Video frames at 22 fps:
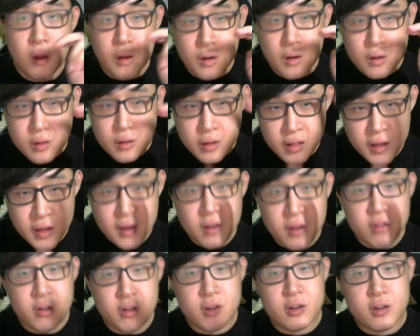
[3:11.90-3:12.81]
The
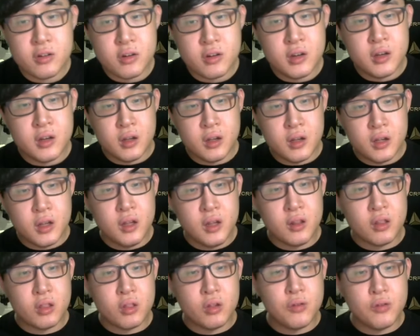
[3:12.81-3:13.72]
second strategy
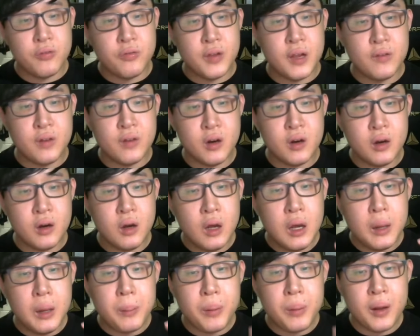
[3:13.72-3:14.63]
is to favor
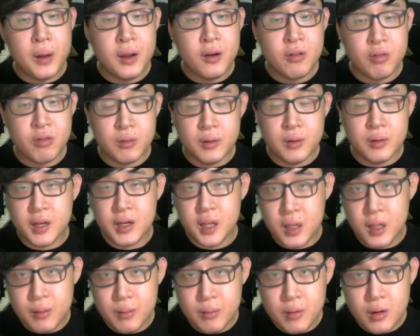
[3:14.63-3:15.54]
players from the
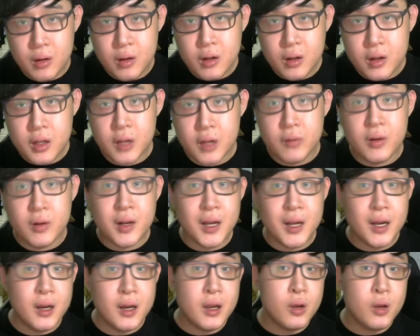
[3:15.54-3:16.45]
team that will
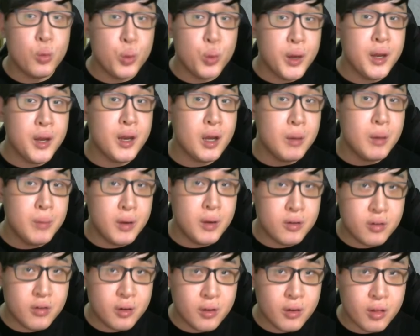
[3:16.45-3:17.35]
likely win their
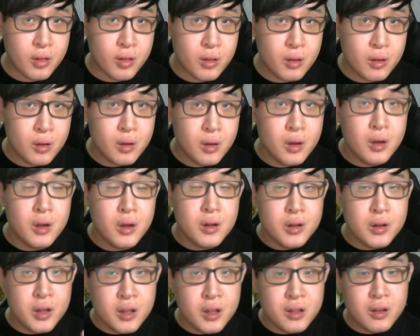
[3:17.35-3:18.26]
matches.
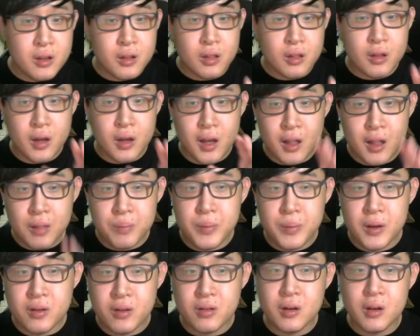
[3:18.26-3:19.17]
This is
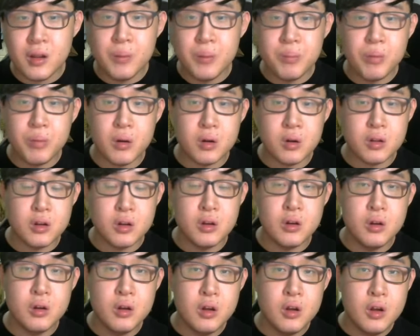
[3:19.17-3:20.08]
especially
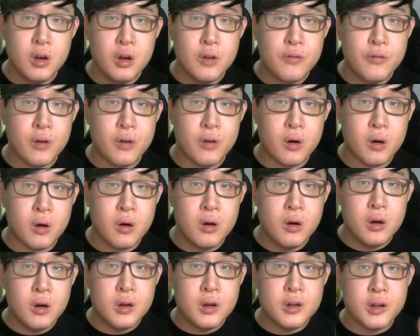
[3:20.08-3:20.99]
important for
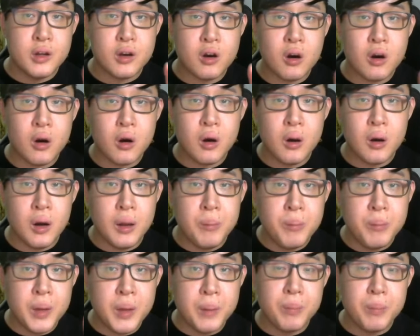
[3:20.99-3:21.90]
the core
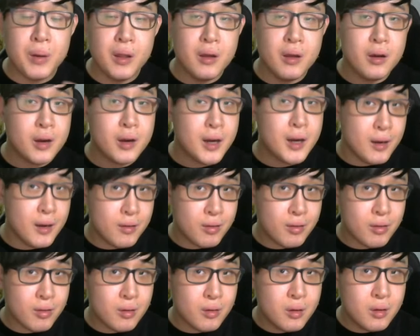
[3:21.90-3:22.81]
and mid player
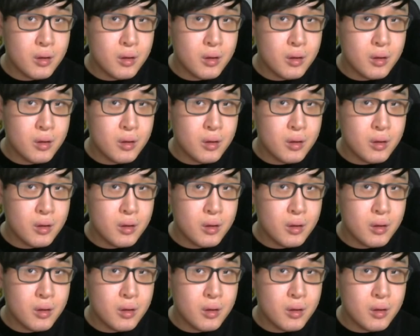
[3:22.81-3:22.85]
cards.